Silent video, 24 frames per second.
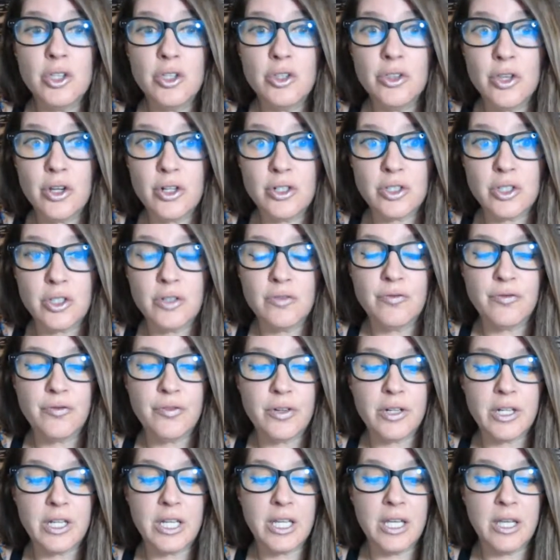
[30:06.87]
there's a
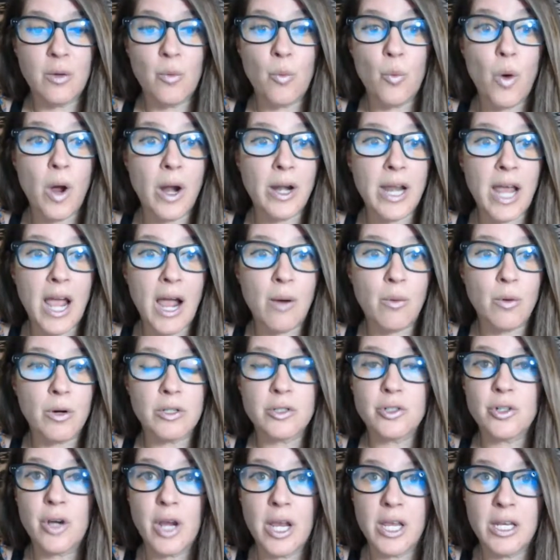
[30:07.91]
free 1-hour
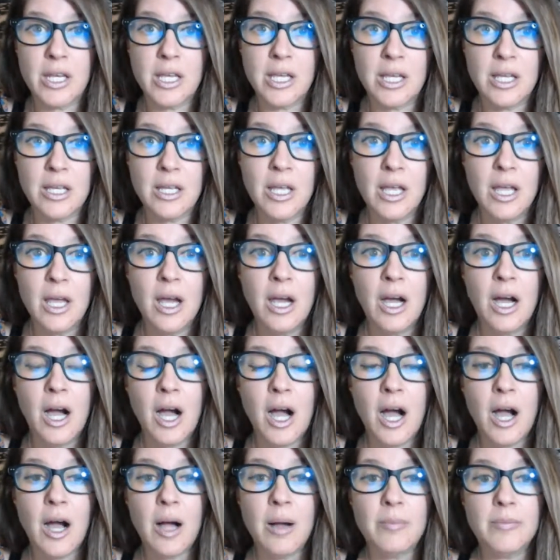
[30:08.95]
training
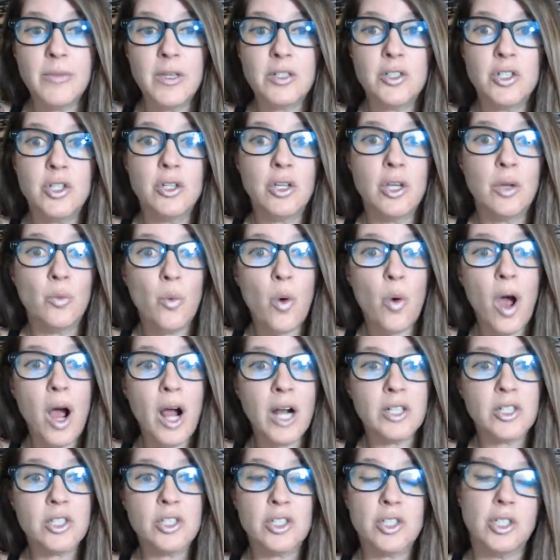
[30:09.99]
that you can
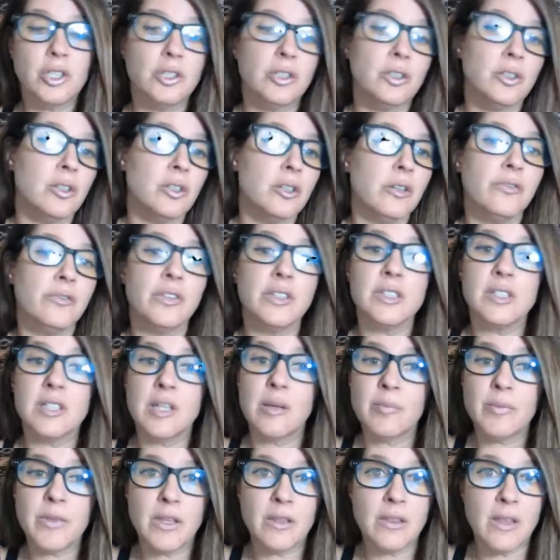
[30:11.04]
watch to learn if it's
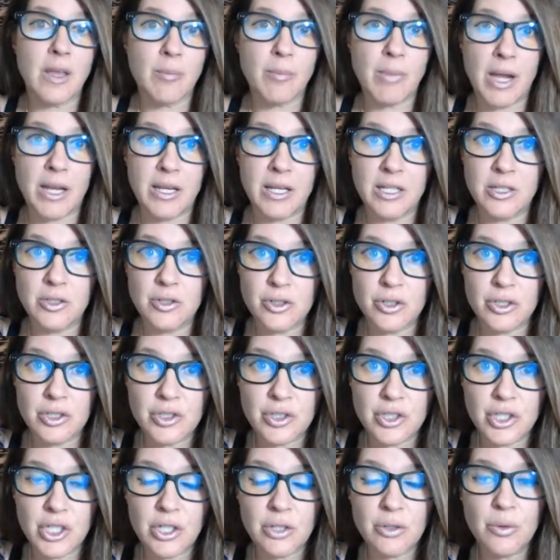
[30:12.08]
something that might
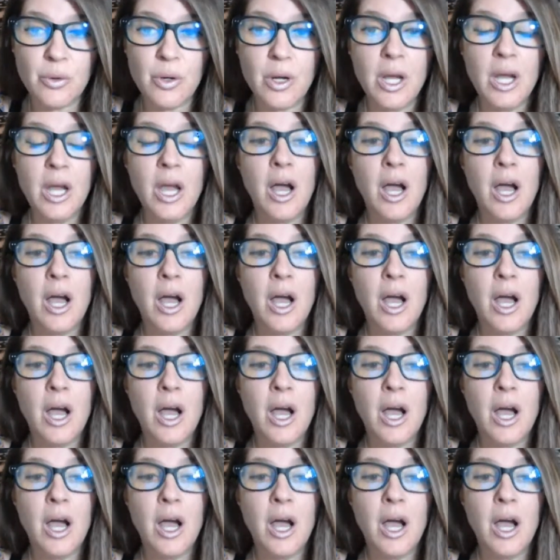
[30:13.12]
interest you.